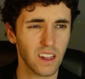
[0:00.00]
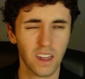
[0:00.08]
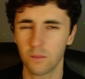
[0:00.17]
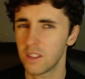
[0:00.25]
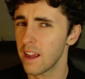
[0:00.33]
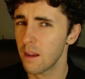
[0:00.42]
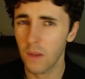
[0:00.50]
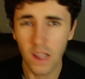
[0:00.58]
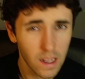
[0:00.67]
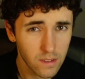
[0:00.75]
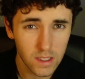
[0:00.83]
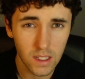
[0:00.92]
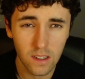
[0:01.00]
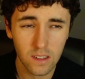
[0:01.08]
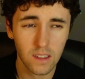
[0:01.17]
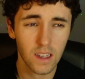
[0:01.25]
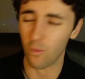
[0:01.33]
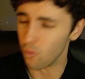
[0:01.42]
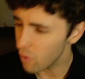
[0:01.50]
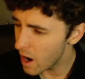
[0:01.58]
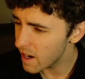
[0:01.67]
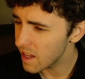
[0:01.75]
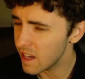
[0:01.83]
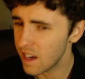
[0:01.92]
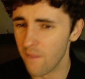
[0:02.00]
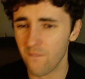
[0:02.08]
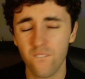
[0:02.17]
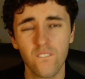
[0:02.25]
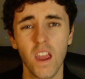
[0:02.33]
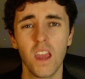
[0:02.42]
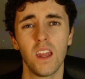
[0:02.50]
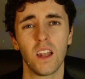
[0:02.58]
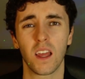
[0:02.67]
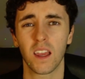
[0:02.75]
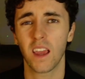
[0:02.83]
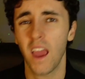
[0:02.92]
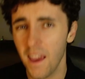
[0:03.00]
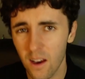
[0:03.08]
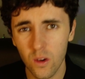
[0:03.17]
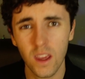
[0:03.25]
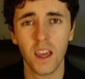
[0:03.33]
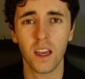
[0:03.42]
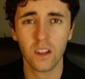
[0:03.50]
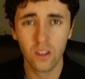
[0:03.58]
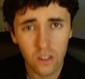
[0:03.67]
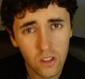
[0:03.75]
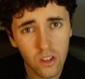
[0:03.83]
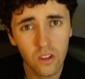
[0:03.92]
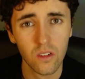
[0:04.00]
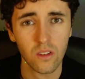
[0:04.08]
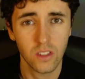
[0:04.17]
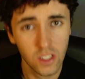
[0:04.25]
Like I'm taking my life seriously. Running, I'm fit. Like hell yeah, good on you.